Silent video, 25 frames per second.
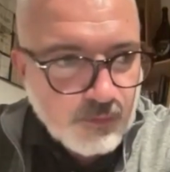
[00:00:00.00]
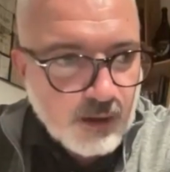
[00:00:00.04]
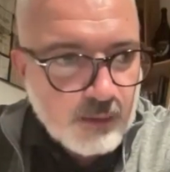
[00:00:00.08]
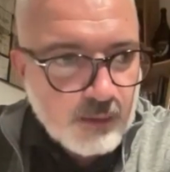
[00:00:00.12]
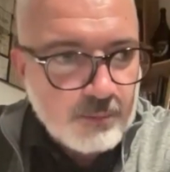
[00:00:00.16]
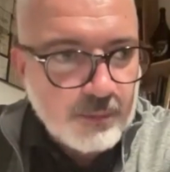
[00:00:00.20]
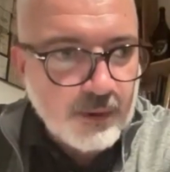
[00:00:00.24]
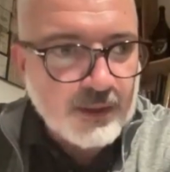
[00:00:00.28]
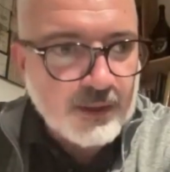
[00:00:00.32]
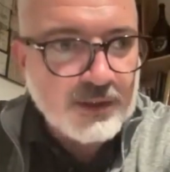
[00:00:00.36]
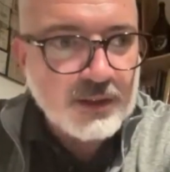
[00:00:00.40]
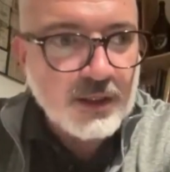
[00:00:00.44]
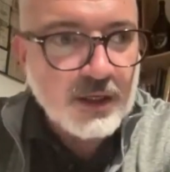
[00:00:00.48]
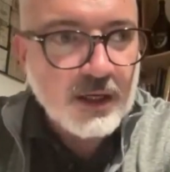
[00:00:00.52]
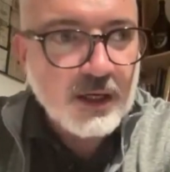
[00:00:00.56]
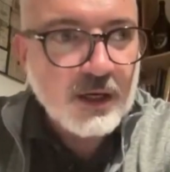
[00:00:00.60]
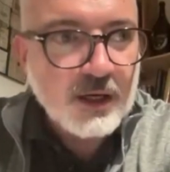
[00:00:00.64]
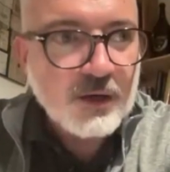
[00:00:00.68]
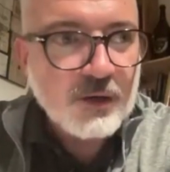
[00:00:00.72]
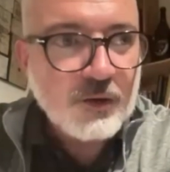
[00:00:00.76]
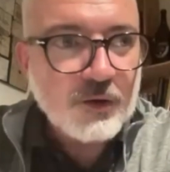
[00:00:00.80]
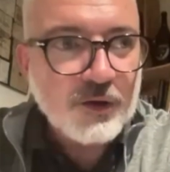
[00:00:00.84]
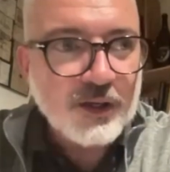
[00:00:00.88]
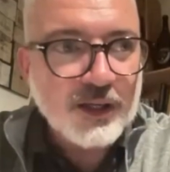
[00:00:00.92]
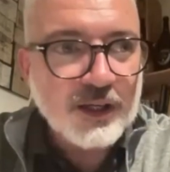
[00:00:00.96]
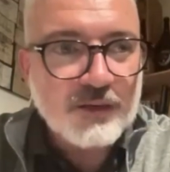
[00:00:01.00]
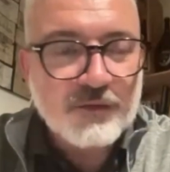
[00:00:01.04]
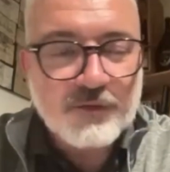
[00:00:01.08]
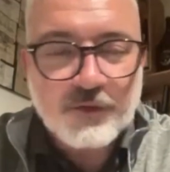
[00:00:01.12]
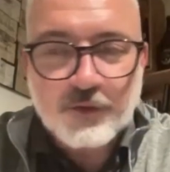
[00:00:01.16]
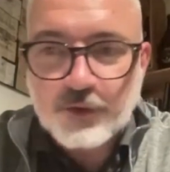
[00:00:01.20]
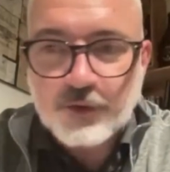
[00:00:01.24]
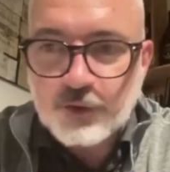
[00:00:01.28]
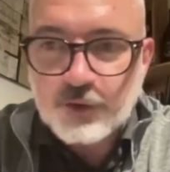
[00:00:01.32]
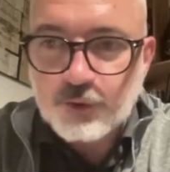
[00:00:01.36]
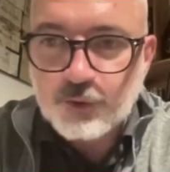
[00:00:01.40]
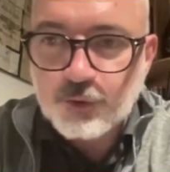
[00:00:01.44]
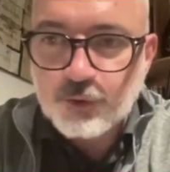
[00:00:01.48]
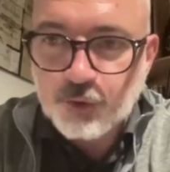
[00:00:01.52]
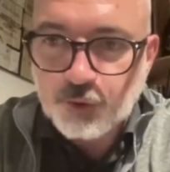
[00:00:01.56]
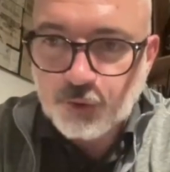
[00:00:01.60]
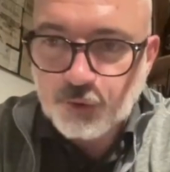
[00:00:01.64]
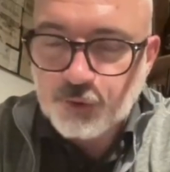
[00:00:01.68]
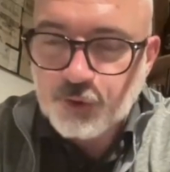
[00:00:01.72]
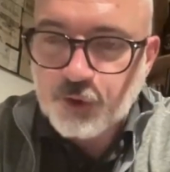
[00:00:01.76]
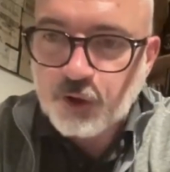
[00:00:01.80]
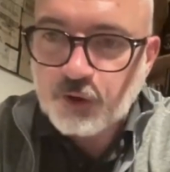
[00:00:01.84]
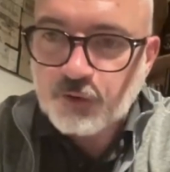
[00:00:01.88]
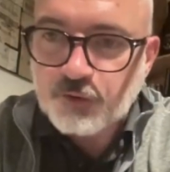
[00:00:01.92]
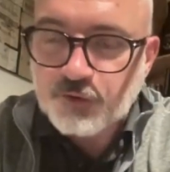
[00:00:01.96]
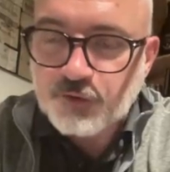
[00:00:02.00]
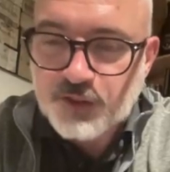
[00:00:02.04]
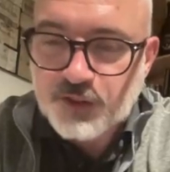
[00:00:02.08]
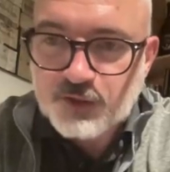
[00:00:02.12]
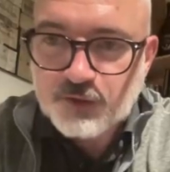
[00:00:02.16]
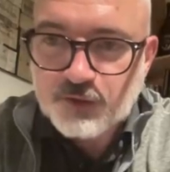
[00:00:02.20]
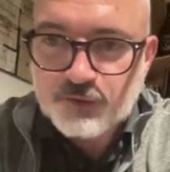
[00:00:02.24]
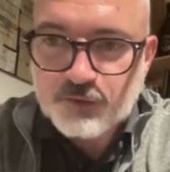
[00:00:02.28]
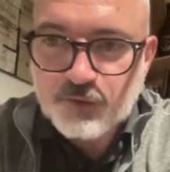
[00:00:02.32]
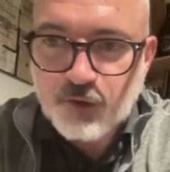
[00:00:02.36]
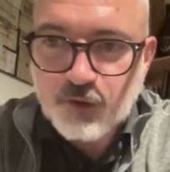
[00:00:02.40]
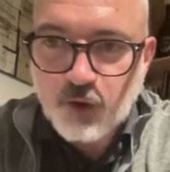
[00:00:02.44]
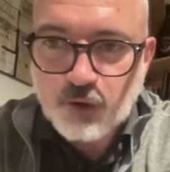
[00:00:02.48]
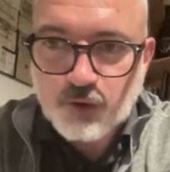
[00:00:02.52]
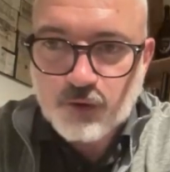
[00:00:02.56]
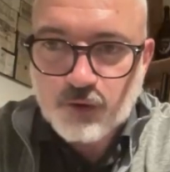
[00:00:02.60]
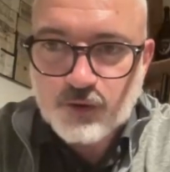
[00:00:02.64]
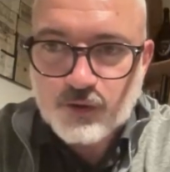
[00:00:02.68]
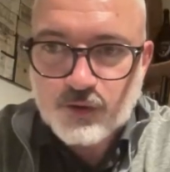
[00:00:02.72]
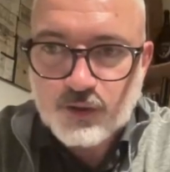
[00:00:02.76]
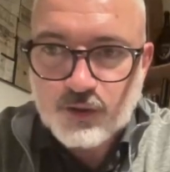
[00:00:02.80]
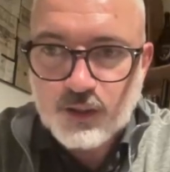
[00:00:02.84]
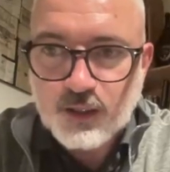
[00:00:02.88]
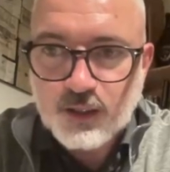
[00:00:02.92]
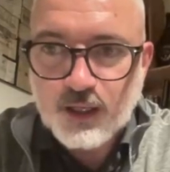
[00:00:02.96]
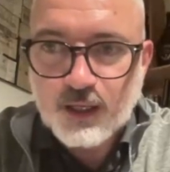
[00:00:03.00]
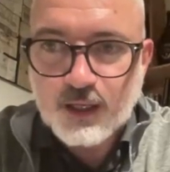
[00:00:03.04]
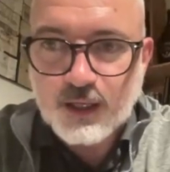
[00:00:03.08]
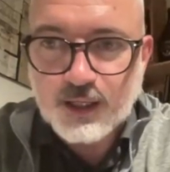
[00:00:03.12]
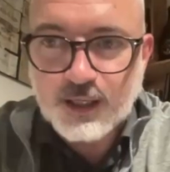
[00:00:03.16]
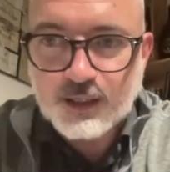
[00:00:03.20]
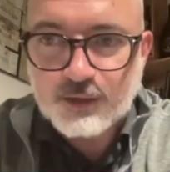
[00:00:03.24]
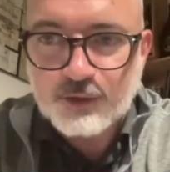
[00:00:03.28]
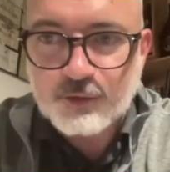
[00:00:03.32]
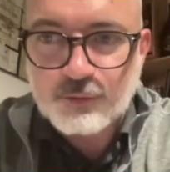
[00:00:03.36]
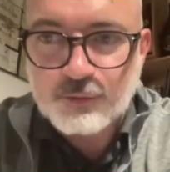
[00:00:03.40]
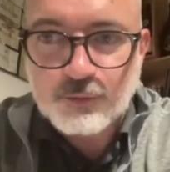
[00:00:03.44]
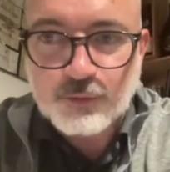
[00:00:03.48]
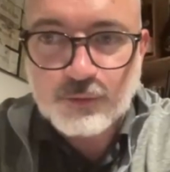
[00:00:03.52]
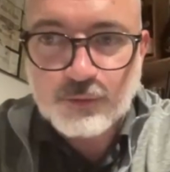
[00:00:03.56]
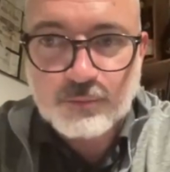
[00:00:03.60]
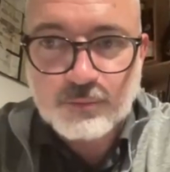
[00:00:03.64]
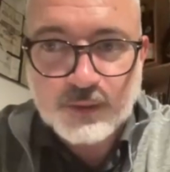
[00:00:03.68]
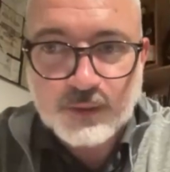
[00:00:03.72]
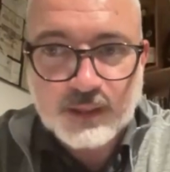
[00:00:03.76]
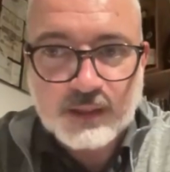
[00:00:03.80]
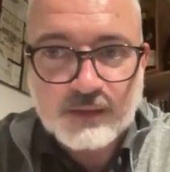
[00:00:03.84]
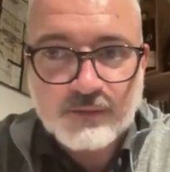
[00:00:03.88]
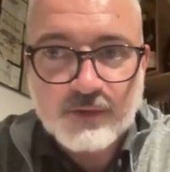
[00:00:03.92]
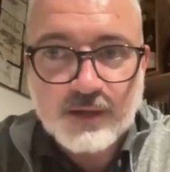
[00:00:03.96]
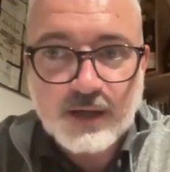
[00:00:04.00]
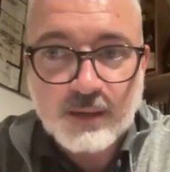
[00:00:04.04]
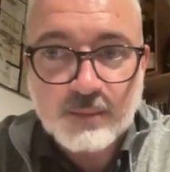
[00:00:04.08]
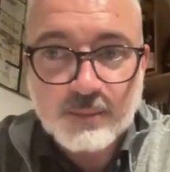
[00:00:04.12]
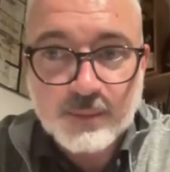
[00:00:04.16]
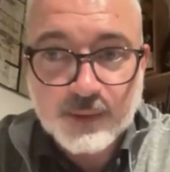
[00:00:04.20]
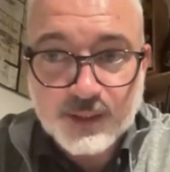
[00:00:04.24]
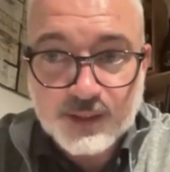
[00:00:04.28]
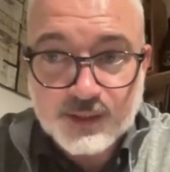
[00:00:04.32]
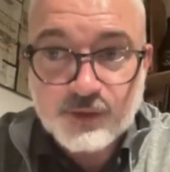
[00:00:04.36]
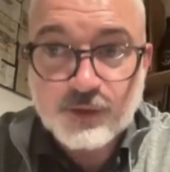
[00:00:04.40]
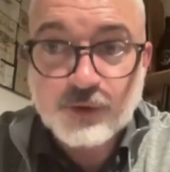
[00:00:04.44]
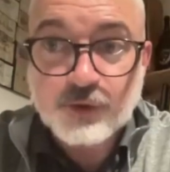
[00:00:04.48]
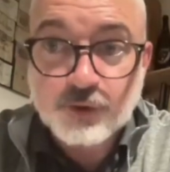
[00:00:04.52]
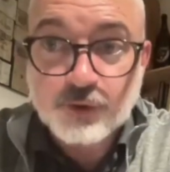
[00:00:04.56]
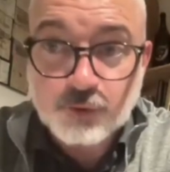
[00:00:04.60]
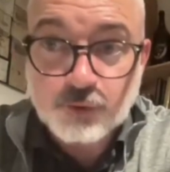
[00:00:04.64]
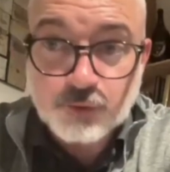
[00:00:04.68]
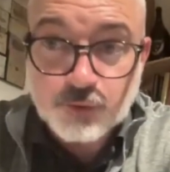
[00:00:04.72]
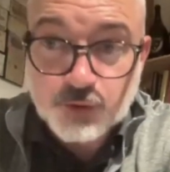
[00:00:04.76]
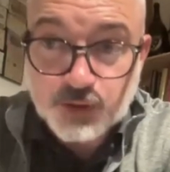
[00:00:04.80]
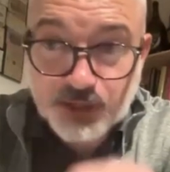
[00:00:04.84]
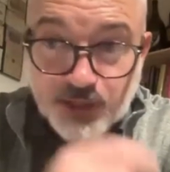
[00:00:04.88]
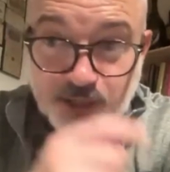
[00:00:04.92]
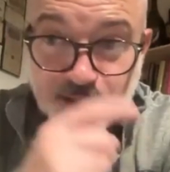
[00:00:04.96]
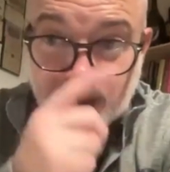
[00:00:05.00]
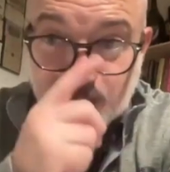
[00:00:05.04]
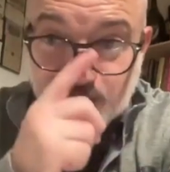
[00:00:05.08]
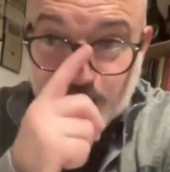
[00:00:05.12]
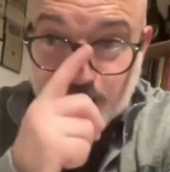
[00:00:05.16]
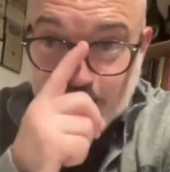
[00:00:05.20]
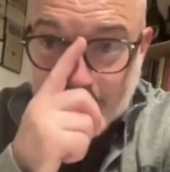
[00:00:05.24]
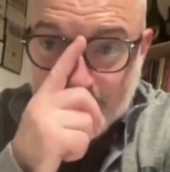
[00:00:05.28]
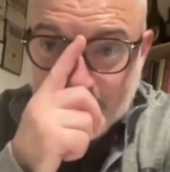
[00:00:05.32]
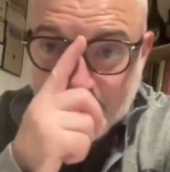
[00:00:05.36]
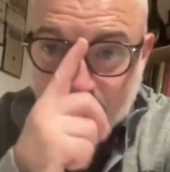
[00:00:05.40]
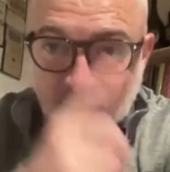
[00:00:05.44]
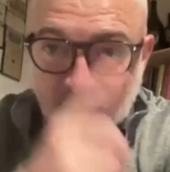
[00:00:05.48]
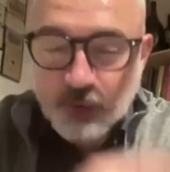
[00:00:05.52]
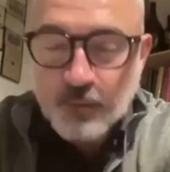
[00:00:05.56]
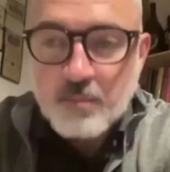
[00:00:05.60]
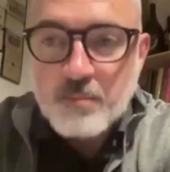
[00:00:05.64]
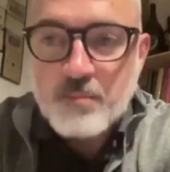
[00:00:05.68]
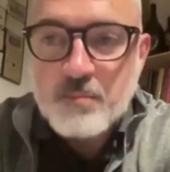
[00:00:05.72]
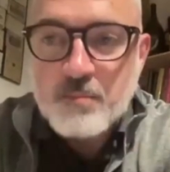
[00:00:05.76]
But even though you're northeast of France, and you won't believe that, but it's the truth. It's the